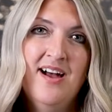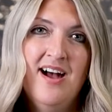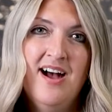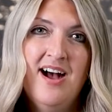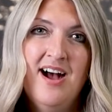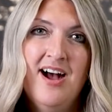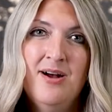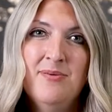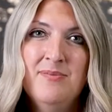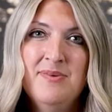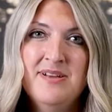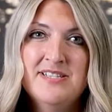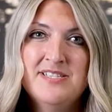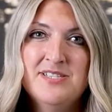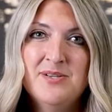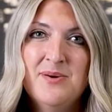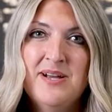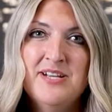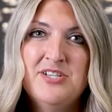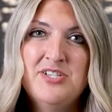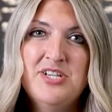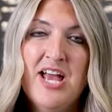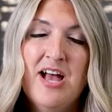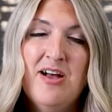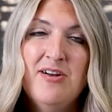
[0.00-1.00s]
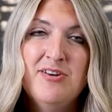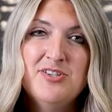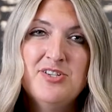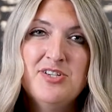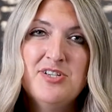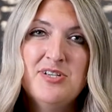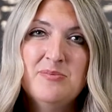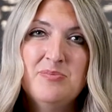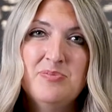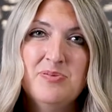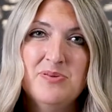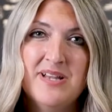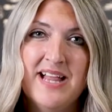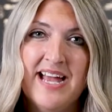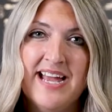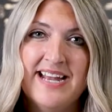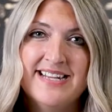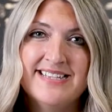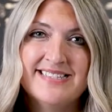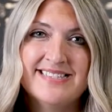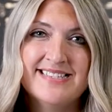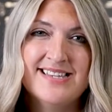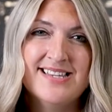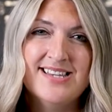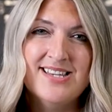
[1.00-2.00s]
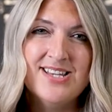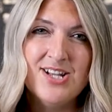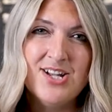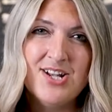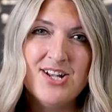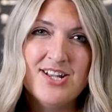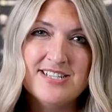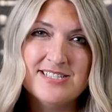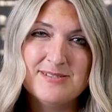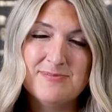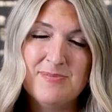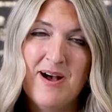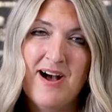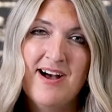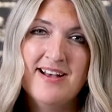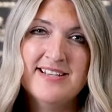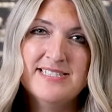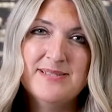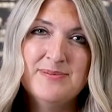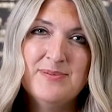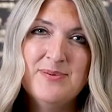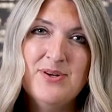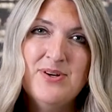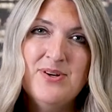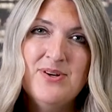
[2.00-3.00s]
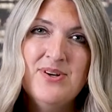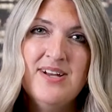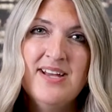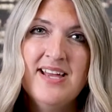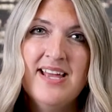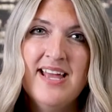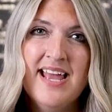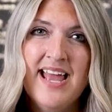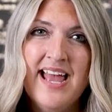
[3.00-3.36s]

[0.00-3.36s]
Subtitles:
And so I challenge you to plan as little as possible